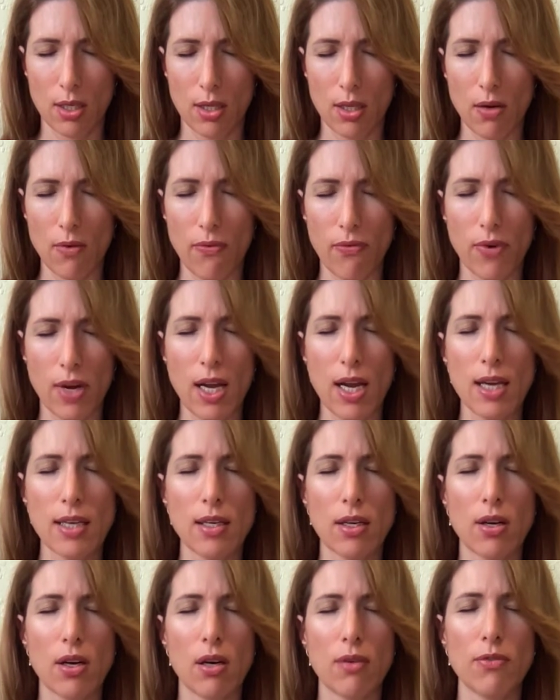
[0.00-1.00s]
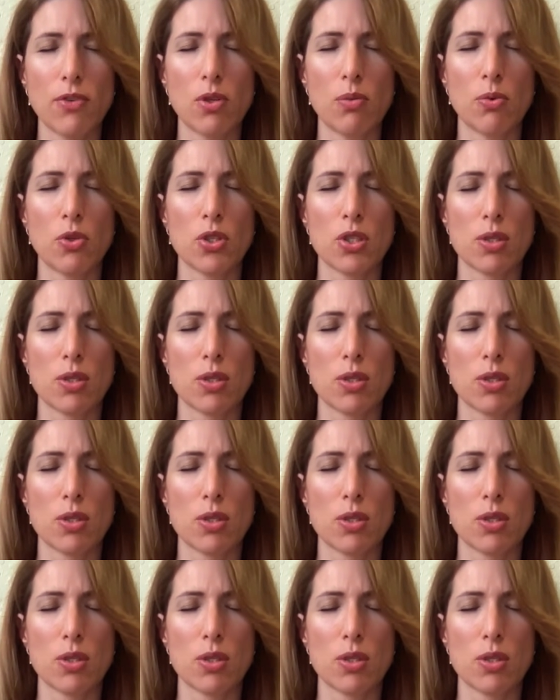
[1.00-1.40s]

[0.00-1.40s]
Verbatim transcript: Now find a comfortable